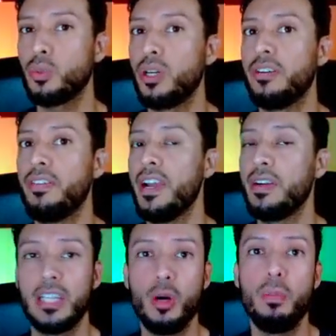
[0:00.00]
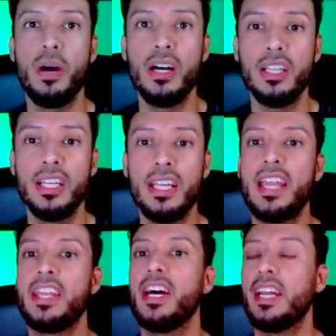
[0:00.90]
were very low poly
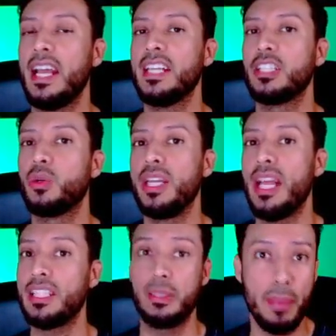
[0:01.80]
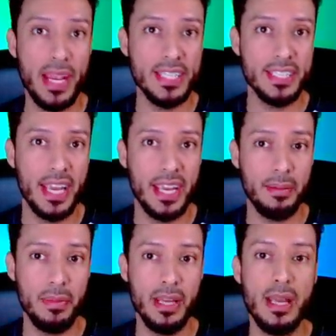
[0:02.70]
and not as great as the base game,